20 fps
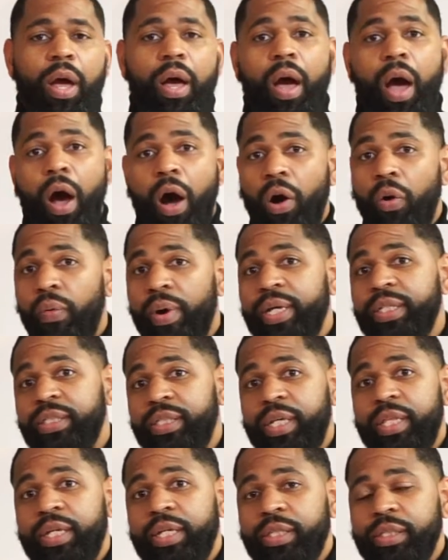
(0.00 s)
I always
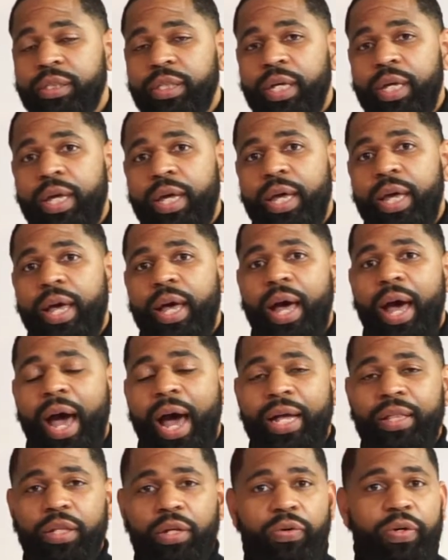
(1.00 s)
say this,
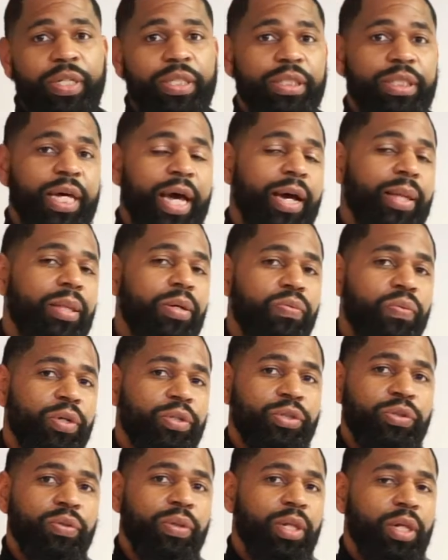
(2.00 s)
I know exactly
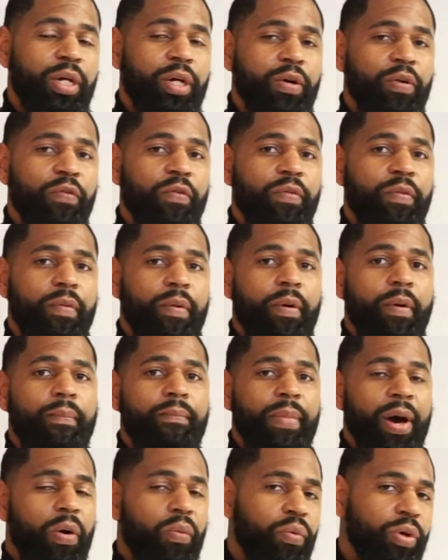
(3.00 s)
what you love
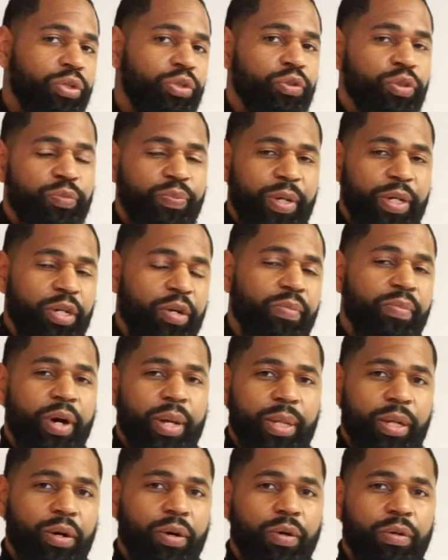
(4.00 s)
by what you spend your
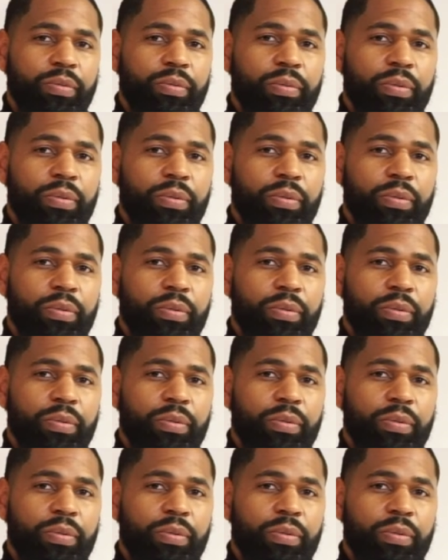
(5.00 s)
money on.